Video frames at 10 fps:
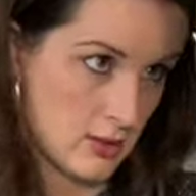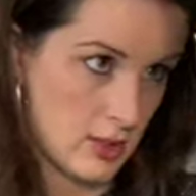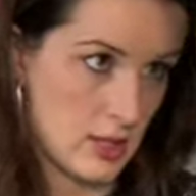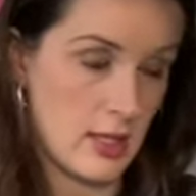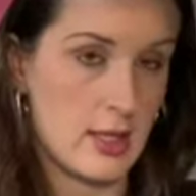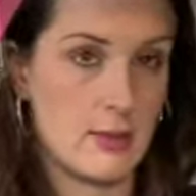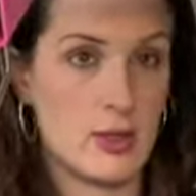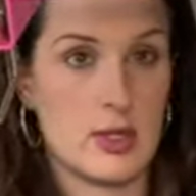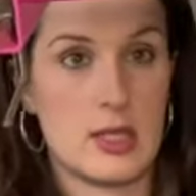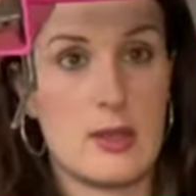going to tighten that up so it
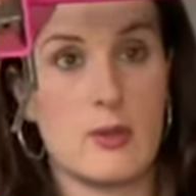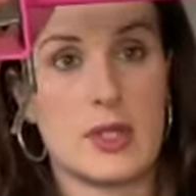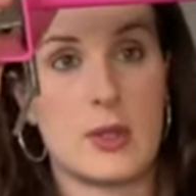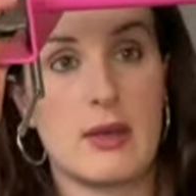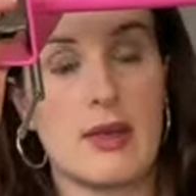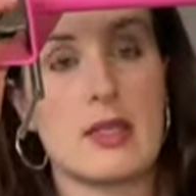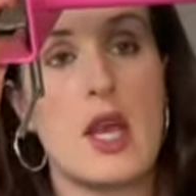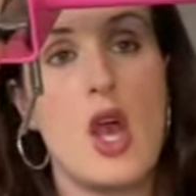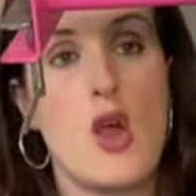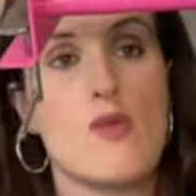doesn't keep twisting around.
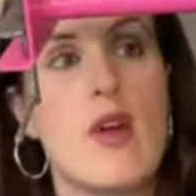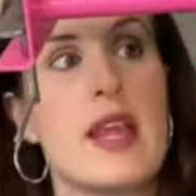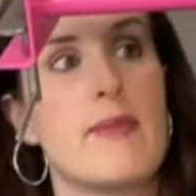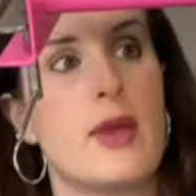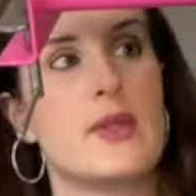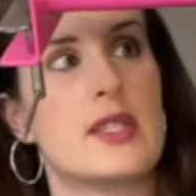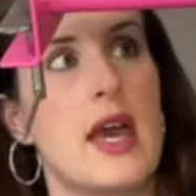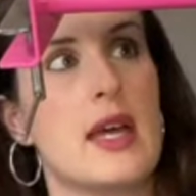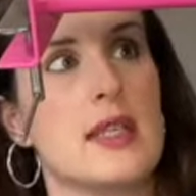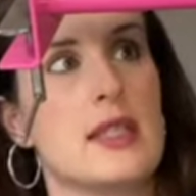Rainbow
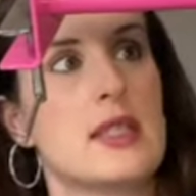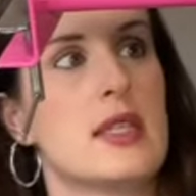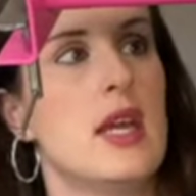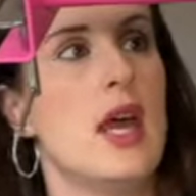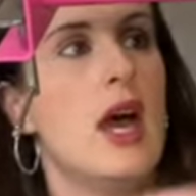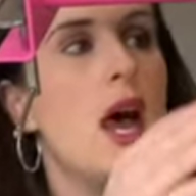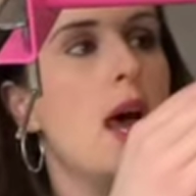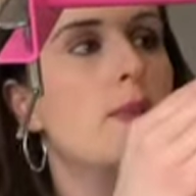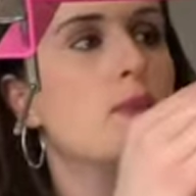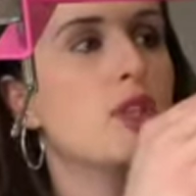stand,
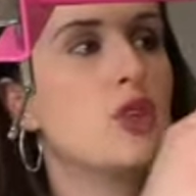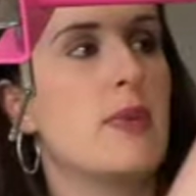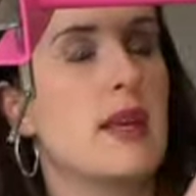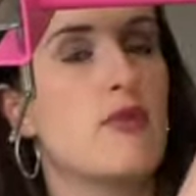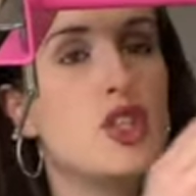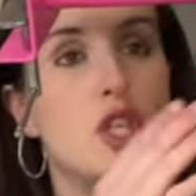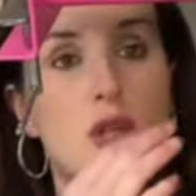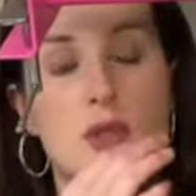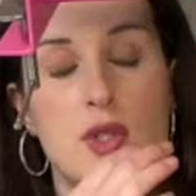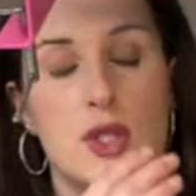which would be
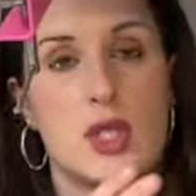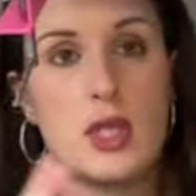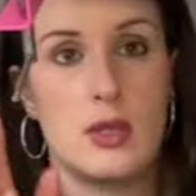reduced